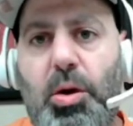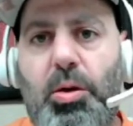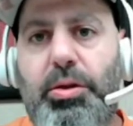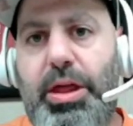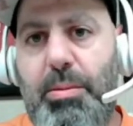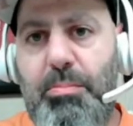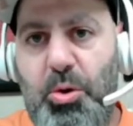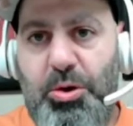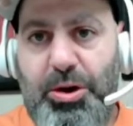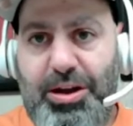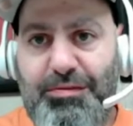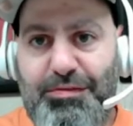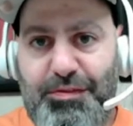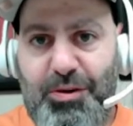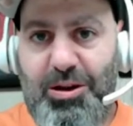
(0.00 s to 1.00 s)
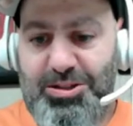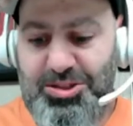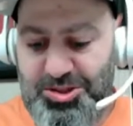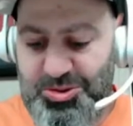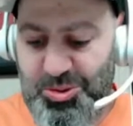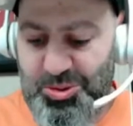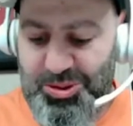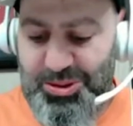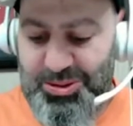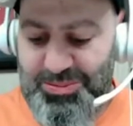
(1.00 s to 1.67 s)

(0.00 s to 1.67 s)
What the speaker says: that Morgan Frost scored